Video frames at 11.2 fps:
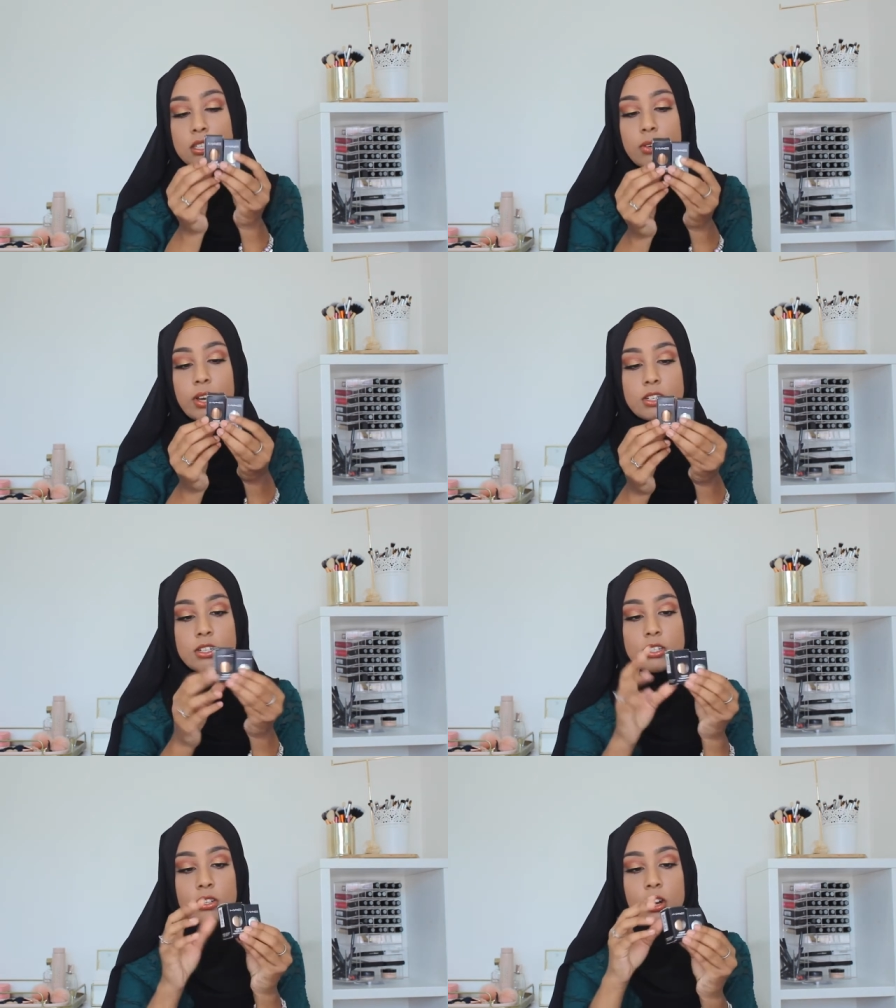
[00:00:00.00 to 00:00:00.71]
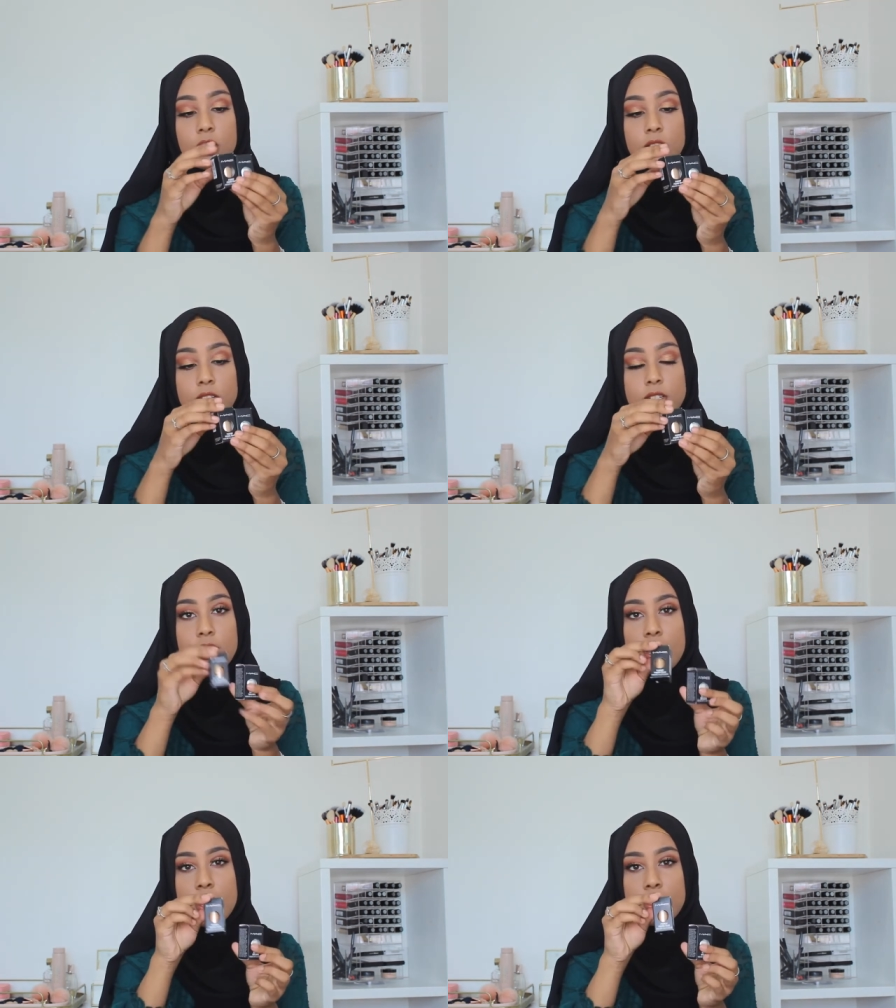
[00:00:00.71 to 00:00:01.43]
So I just got
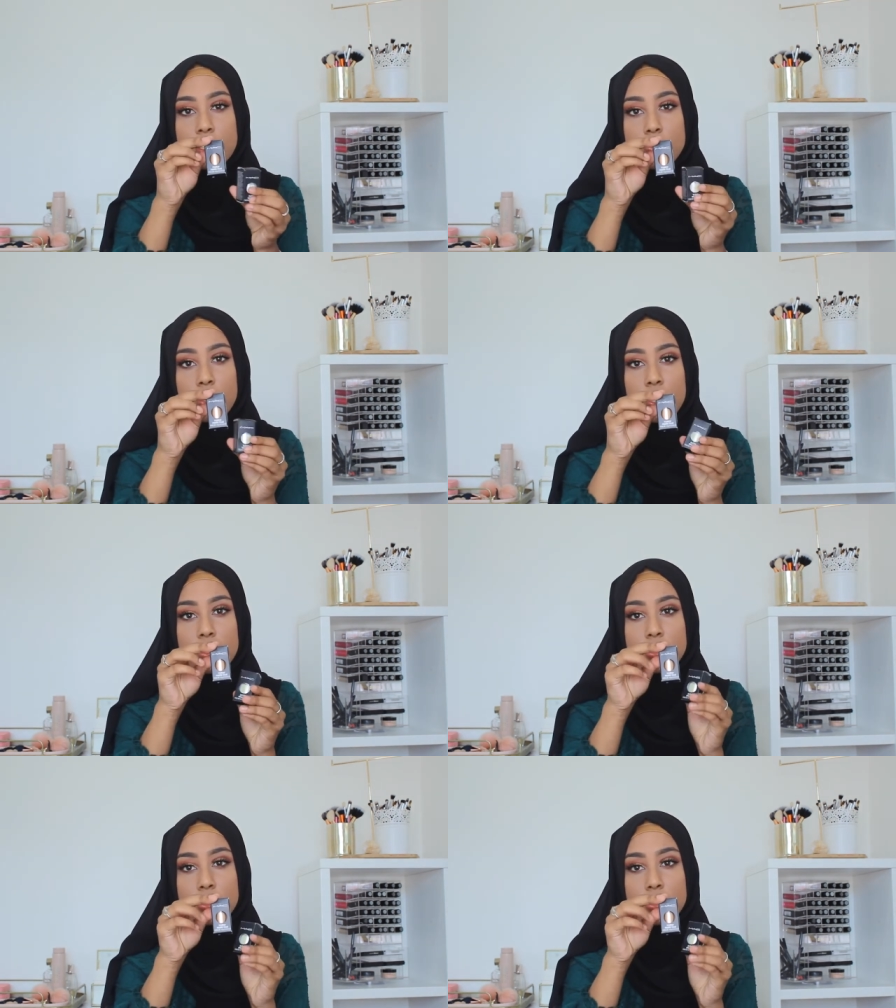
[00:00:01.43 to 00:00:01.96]
this one.